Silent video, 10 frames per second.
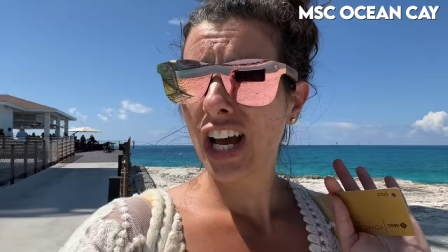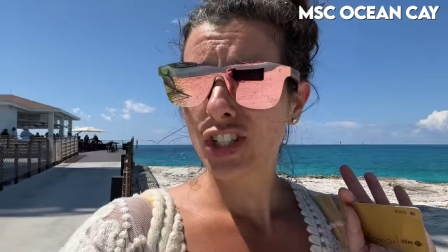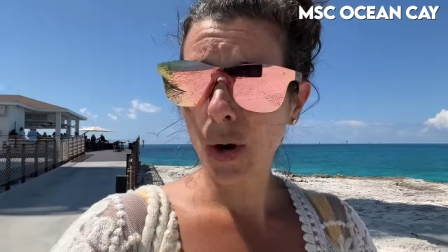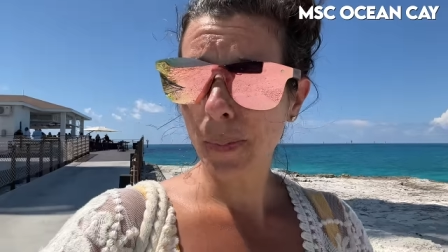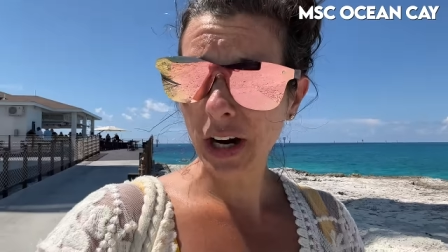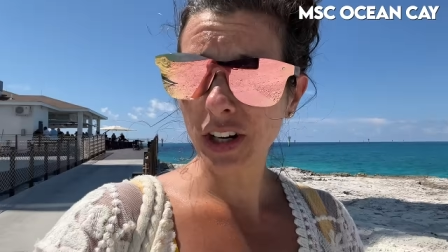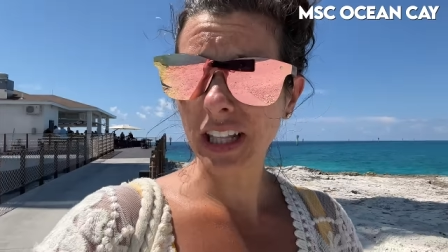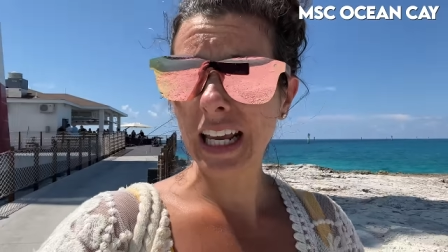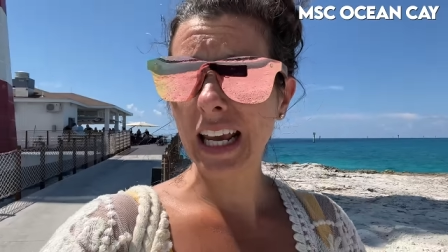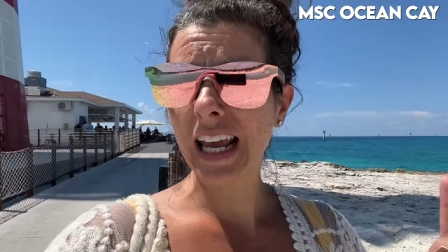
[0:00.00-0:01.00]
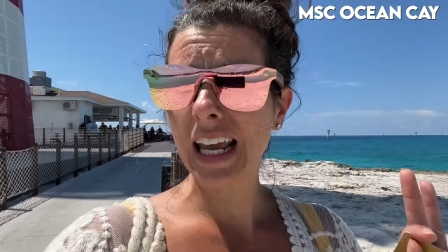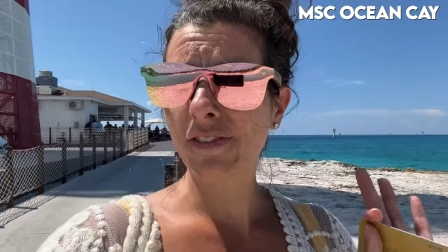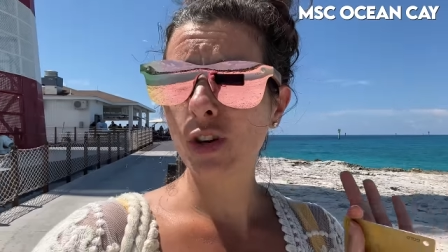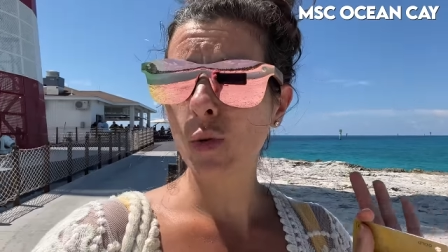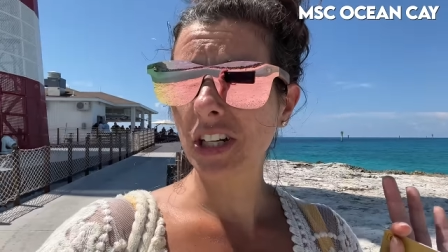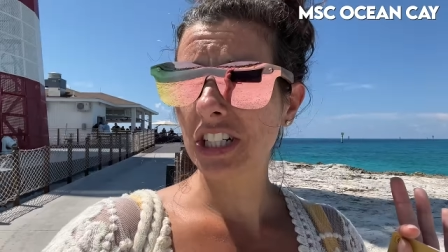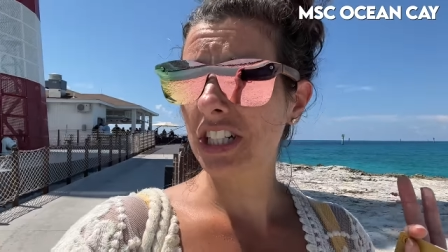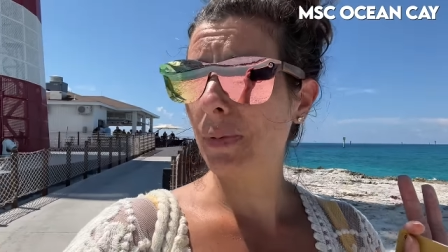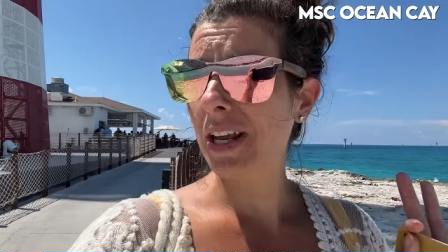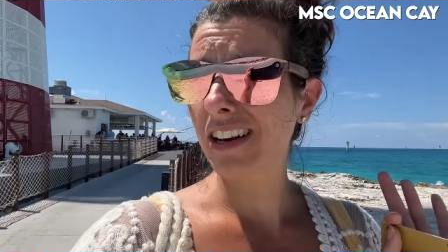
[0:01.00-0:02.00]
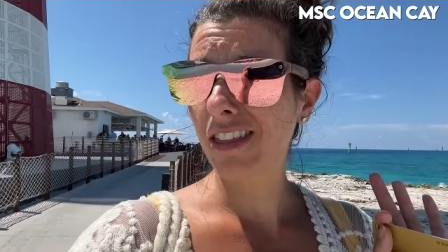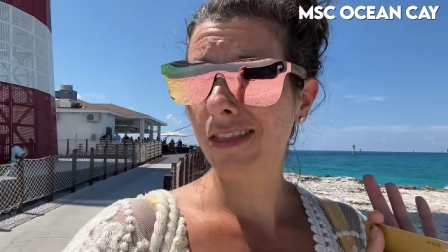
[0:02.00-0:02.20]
So apparently, if you want to spend